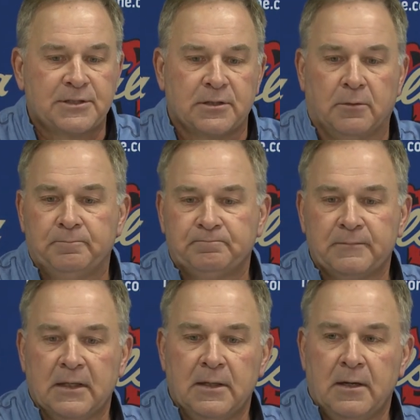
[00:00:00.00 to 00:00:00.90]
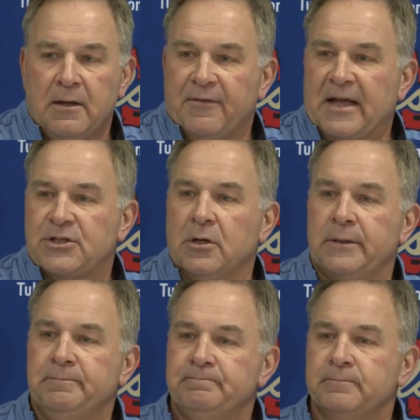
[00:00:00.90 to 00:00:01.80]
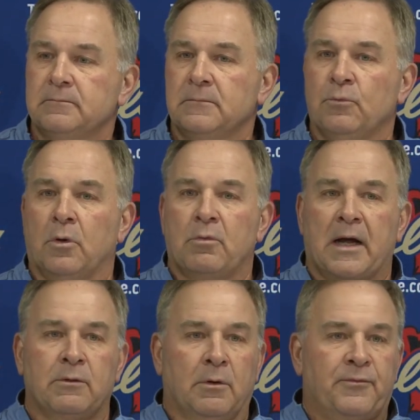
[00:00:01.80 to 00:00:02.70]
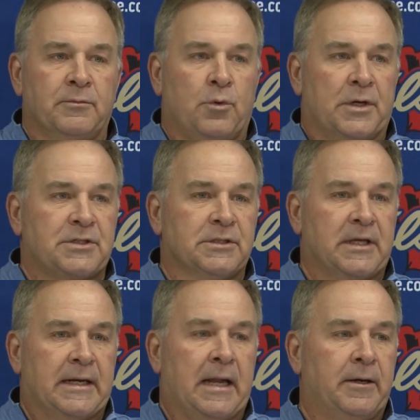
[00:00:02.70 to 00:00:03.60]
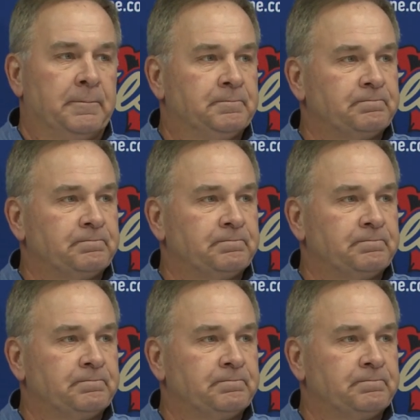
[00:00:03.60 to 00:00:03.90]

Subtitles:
So if that's good, we'll rock and roll for questions. Get out of here.